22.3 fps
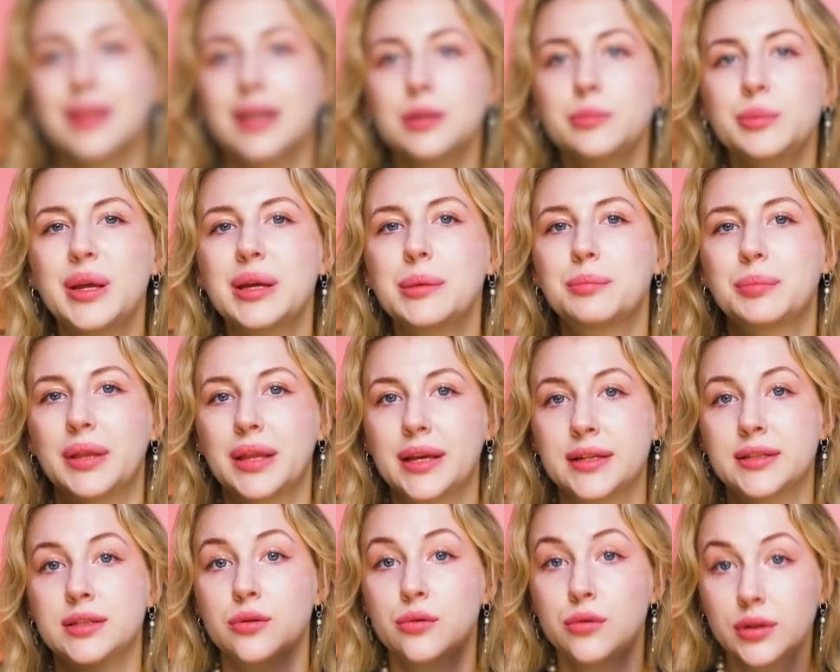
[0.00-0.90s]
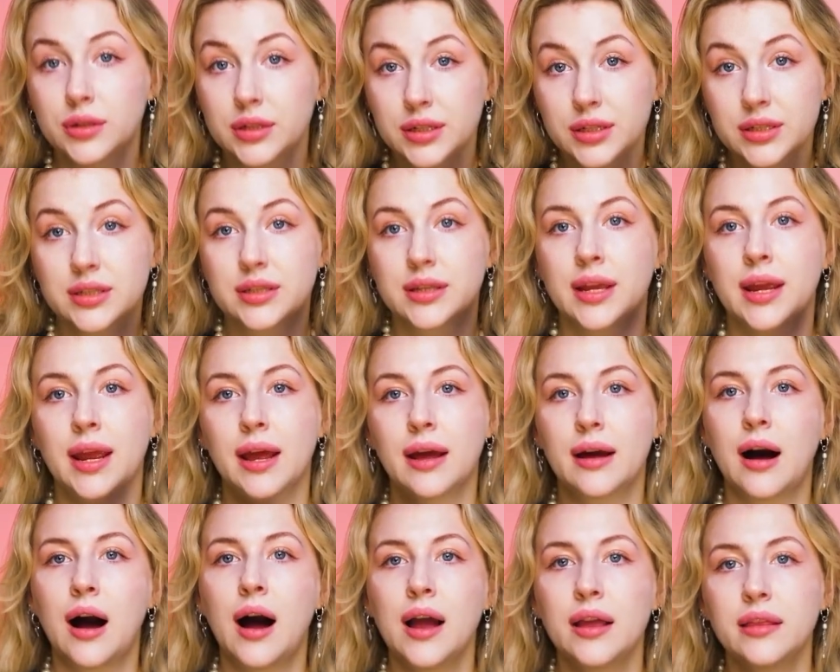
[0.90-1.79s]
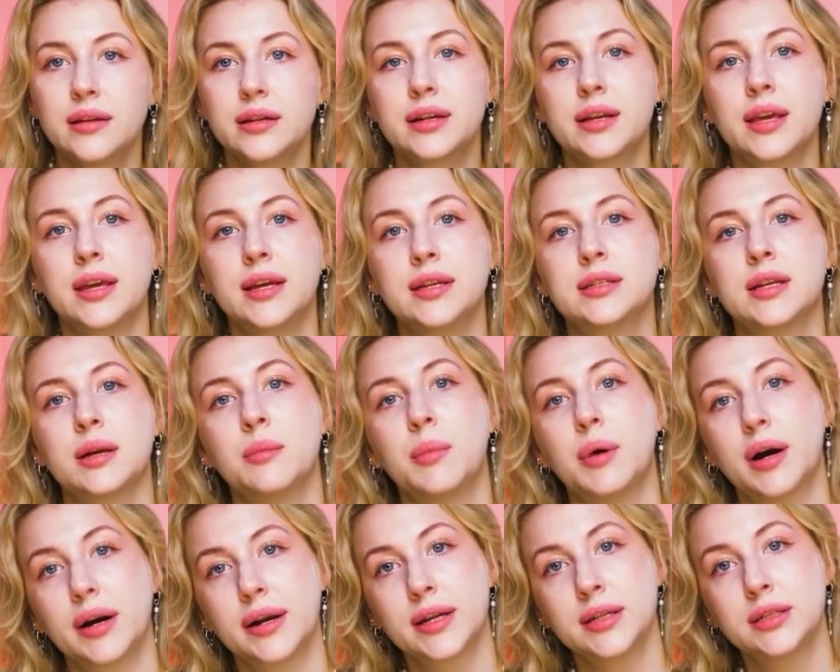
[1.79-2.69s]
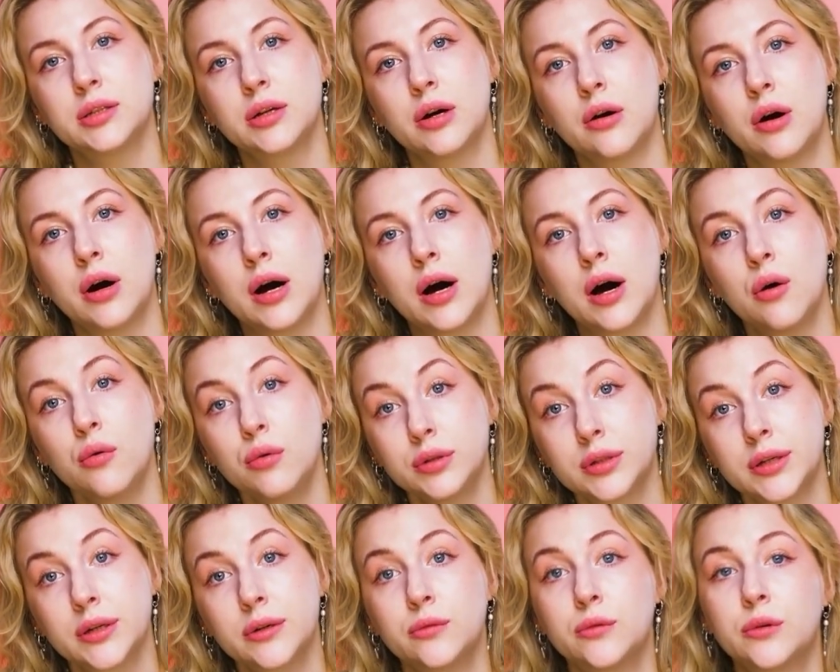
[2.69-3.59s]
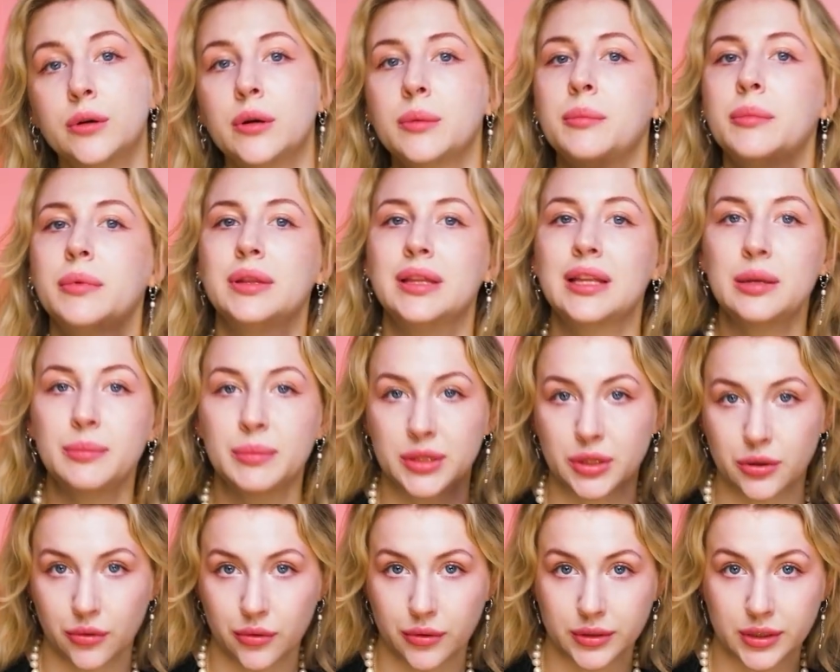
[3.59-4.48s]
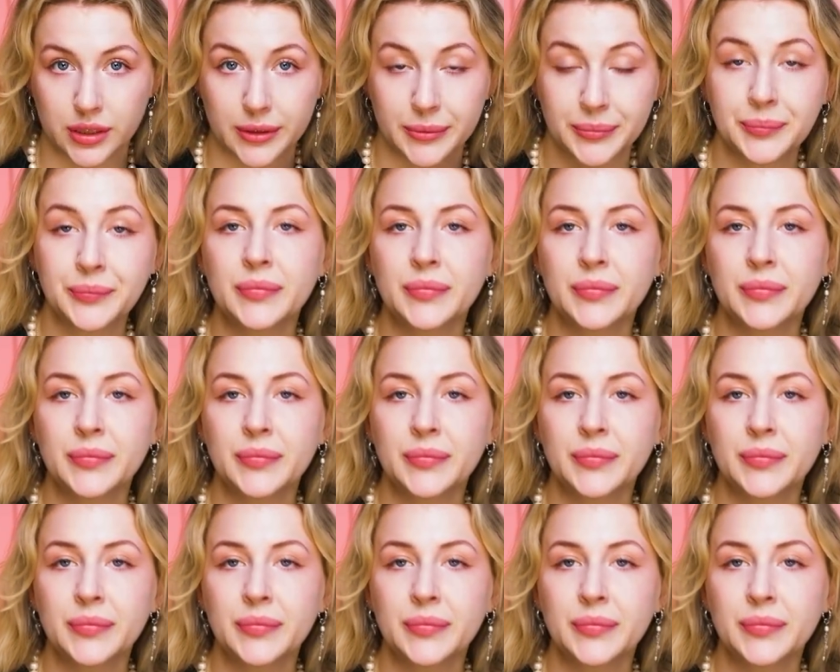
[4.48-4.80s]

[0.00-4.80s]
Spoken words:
Then they place orders, they either hit a market order or a limit order.